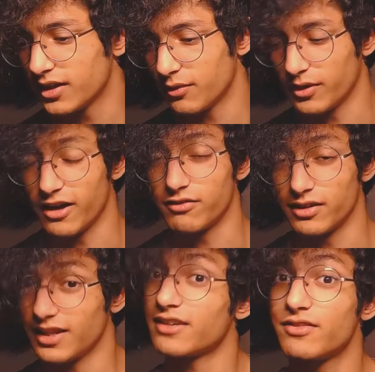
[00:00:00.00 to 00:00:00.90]
we have a
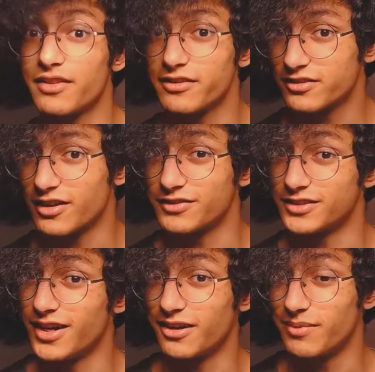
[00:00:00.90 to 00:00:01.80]
lot of other stuff to
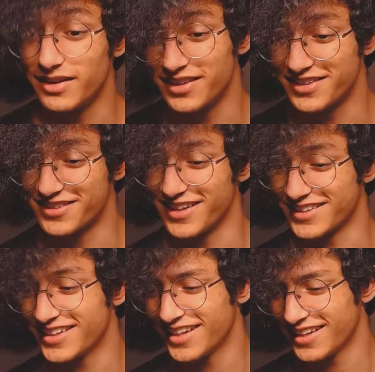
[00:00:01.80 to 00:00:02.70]
talk about in this
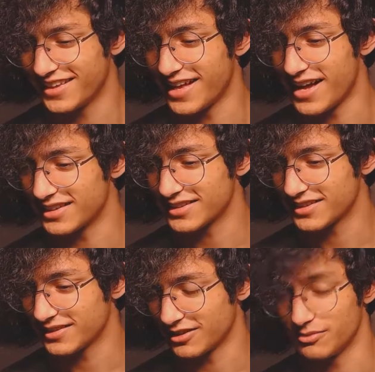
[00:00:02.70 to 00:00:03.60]
direct that
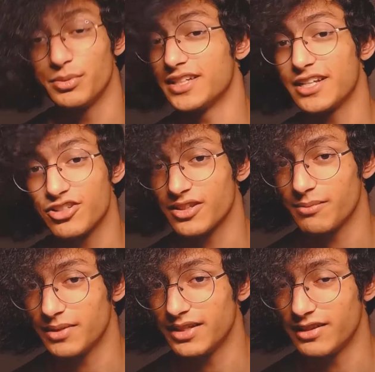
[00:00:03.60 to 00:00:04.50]
could potentially
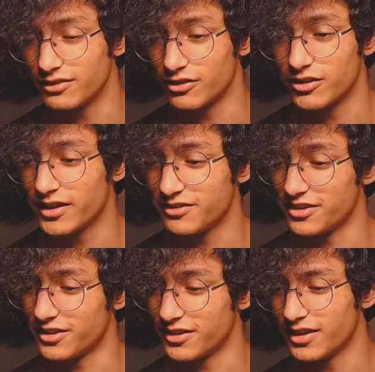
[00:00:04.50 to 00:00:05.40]
be even
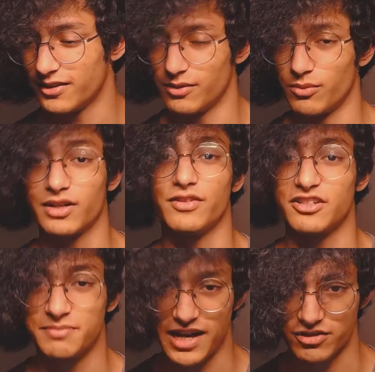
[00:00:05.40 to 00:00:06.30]
crazier than whatever
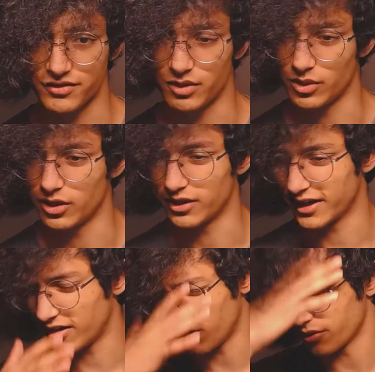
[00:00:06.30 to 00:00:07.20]
Smash reveal we're going to
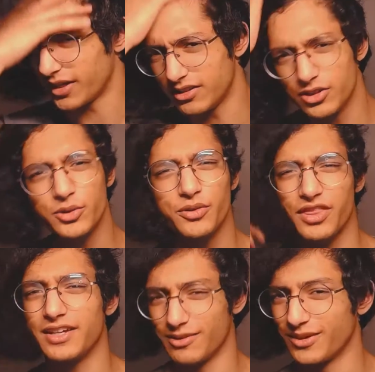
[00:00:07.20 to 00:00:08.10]
get, although I do
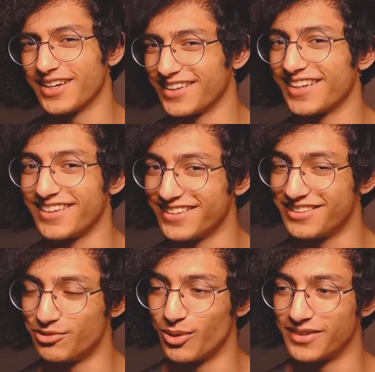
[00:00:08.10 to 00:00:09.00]
think we're going to get a
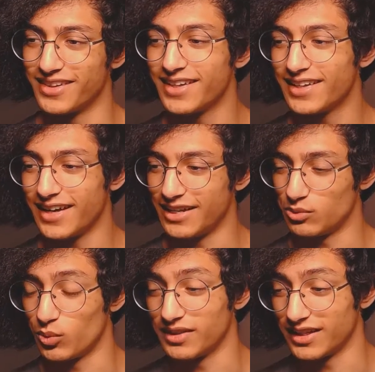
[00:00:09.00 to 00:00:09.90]
good one,
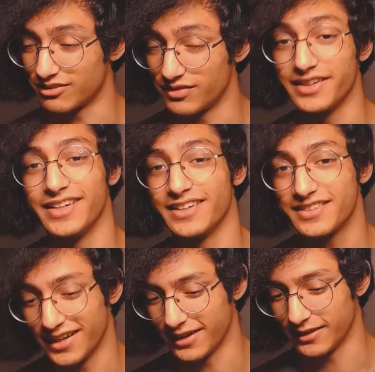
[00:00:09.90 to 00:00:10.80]
and one that's very
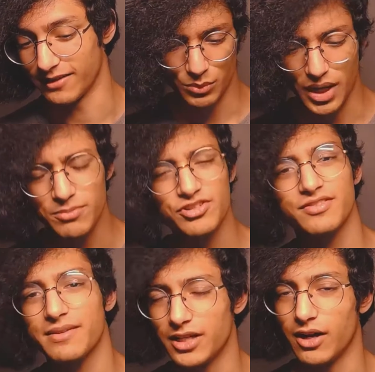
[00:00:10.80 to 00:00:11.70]
exciting. But I'm just,
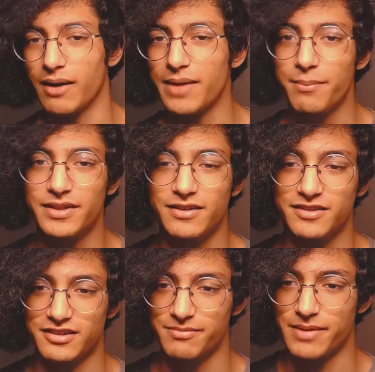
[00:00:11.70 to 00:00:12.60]
I'm happy to
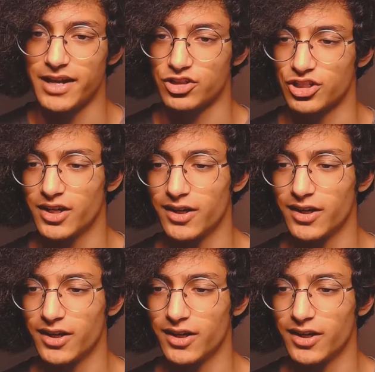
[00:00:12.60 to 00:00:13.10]
see Smash